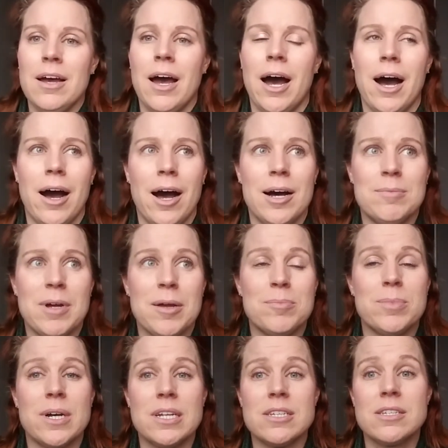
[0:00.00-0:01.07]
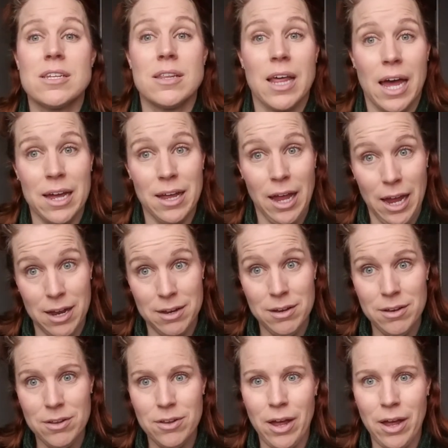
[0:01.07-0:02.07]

But to that end,